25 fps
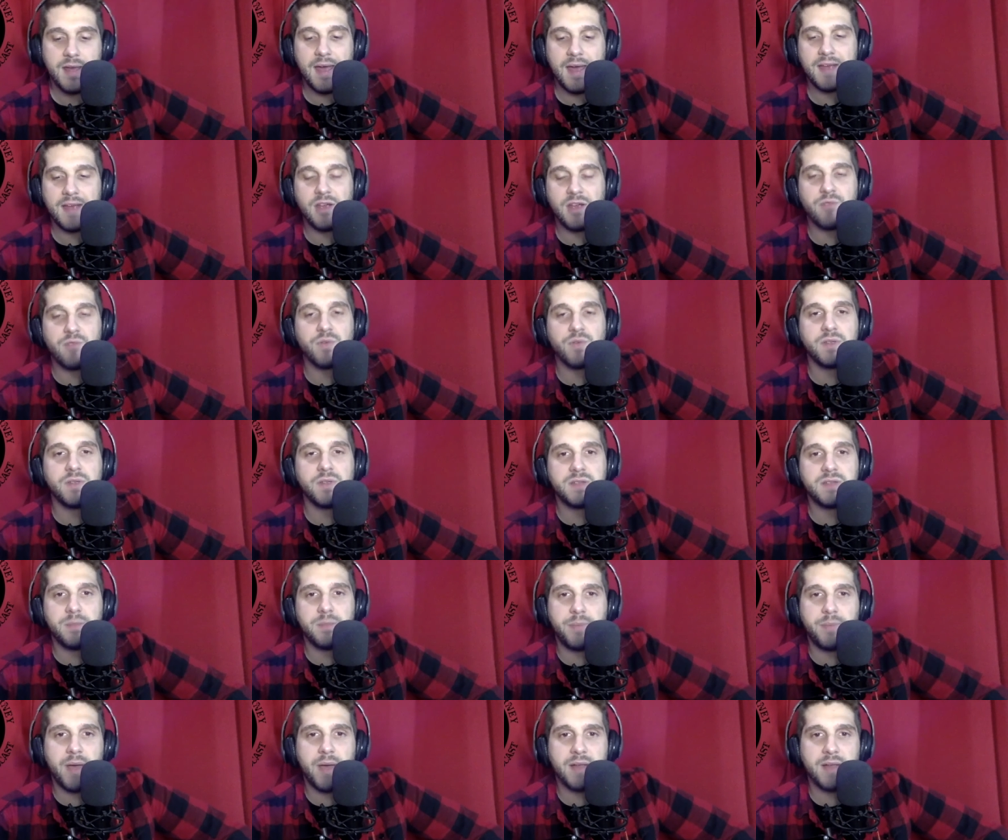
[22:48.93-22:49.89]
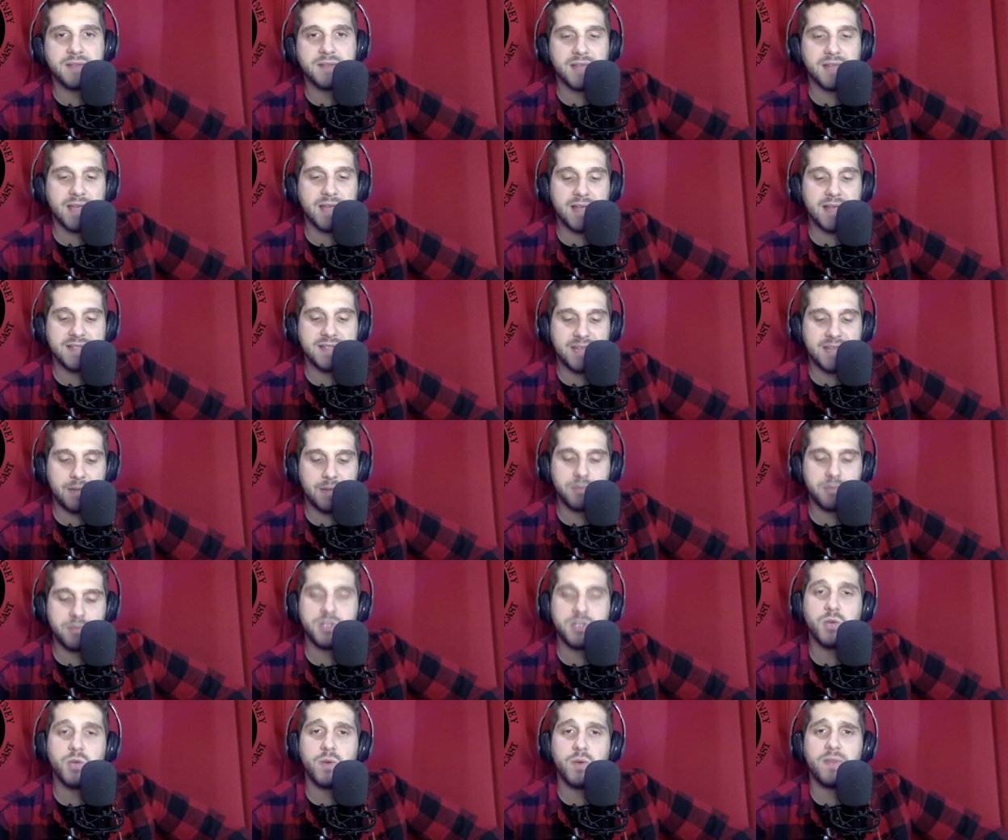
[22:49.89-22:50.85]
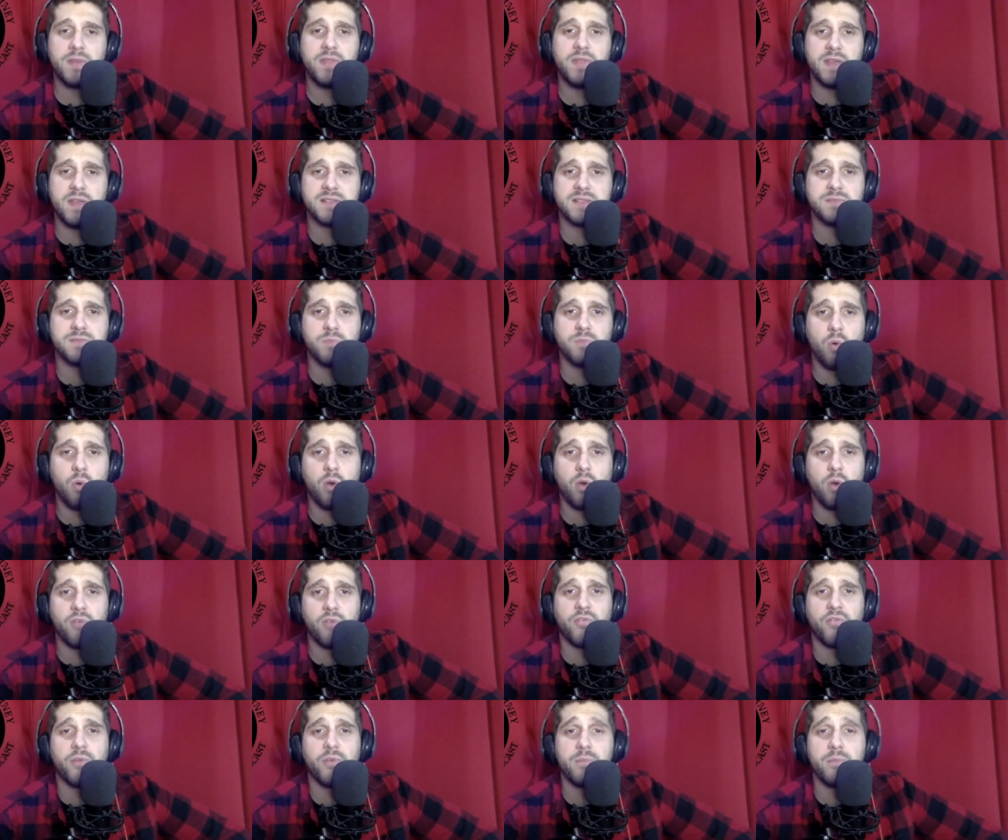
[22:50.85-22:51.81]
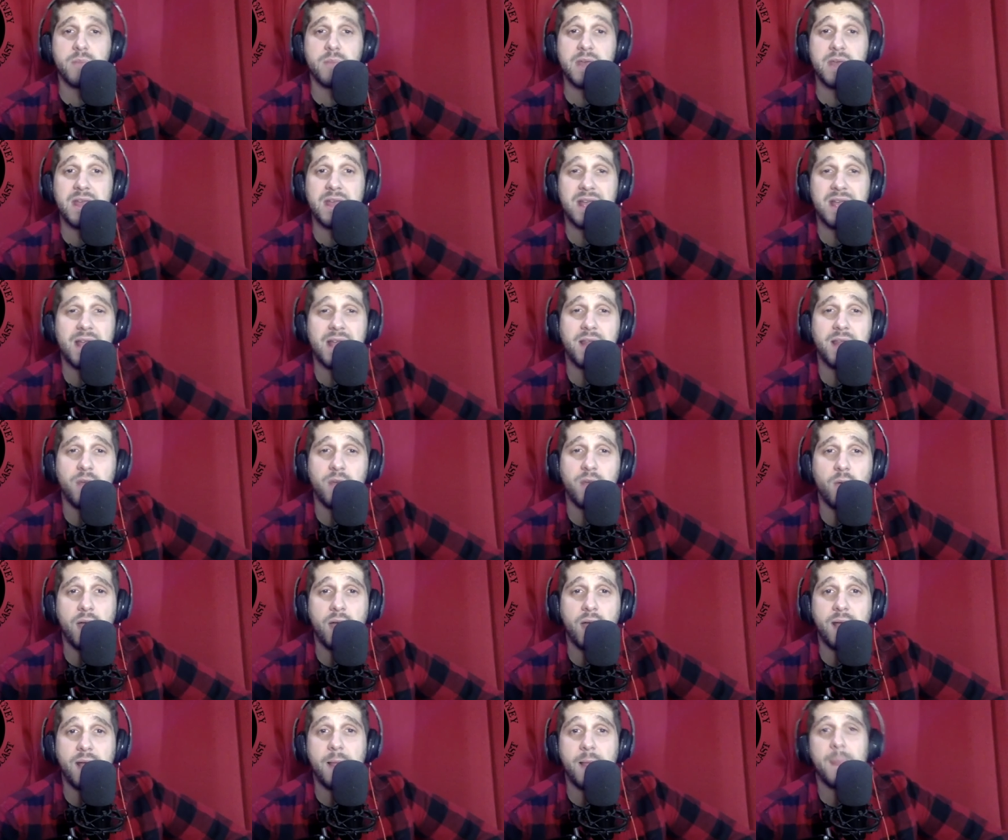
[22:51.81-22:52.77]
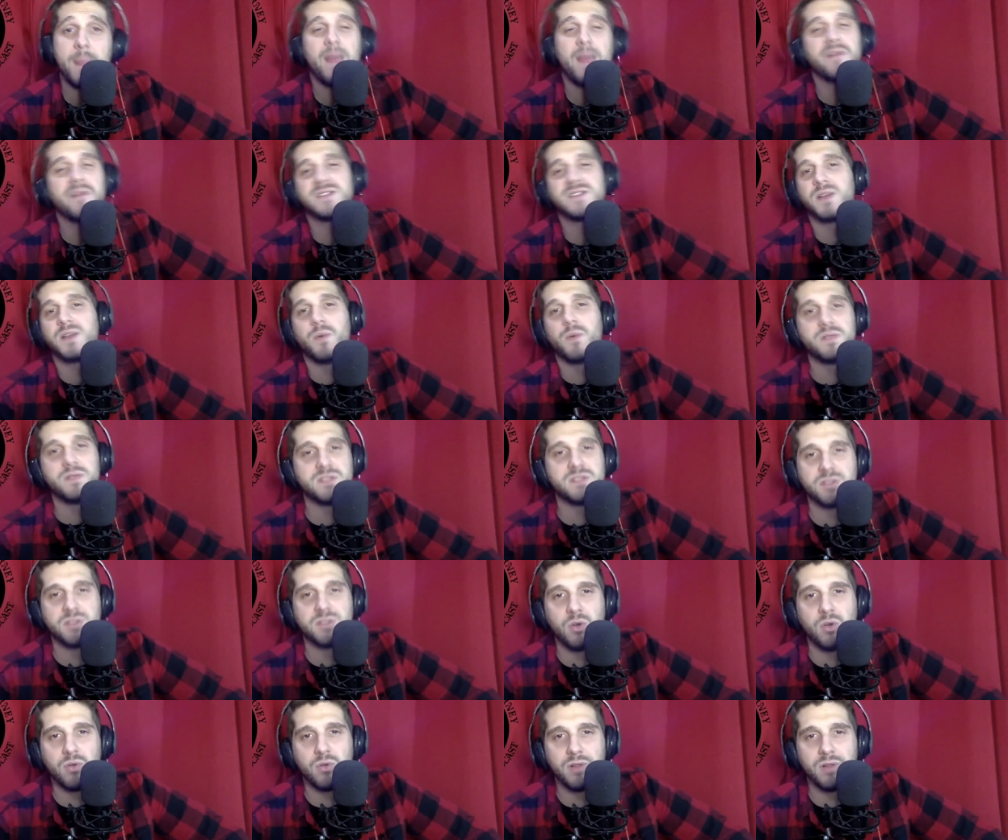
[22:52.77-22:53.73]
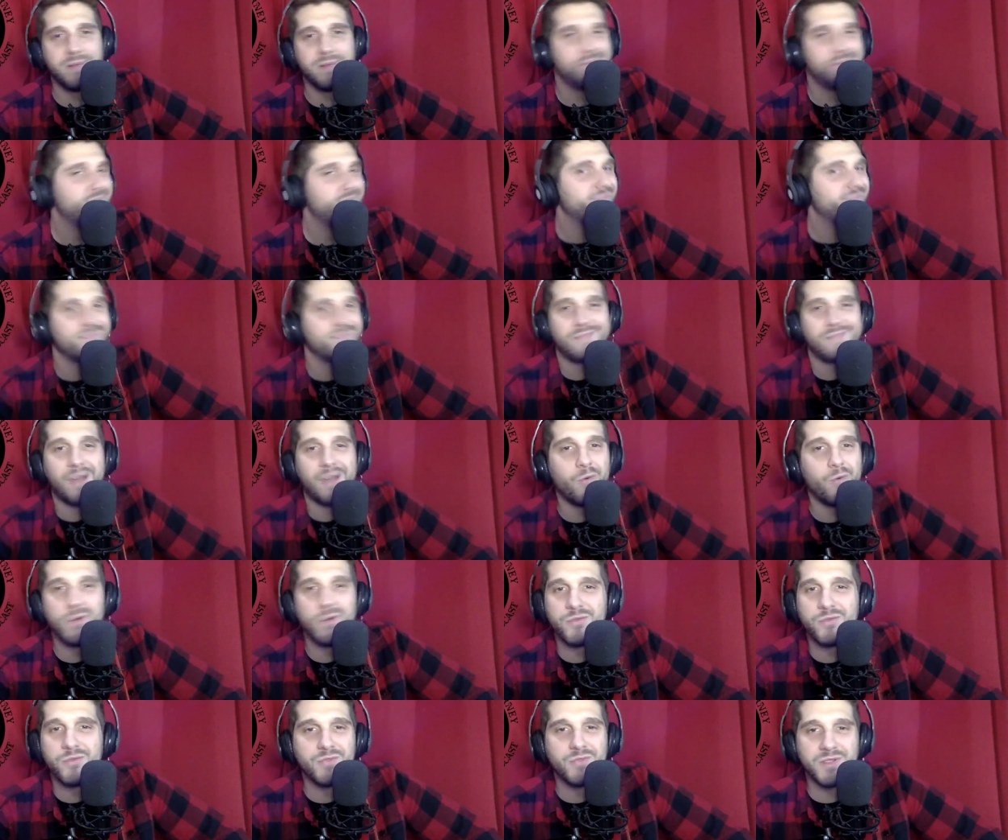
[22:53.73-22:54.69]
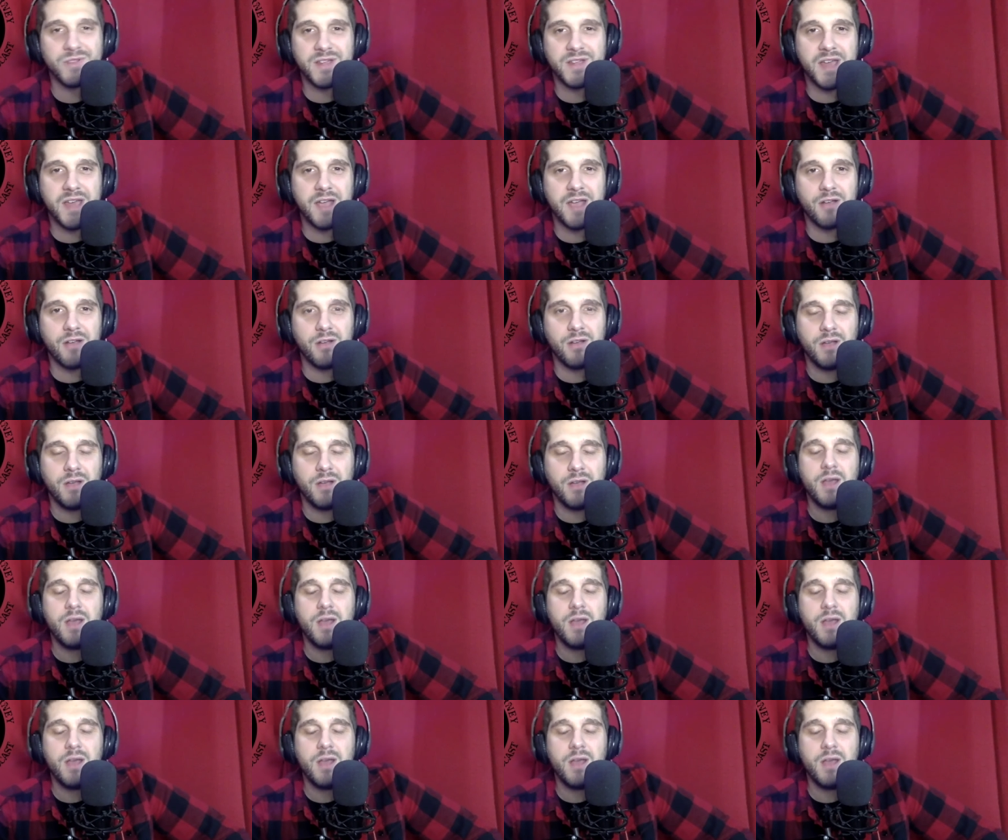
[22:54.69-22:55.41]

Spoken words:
It really depends. Like I said, I'm doing this more for me anyway. If someone stole it, I wouldn't really care.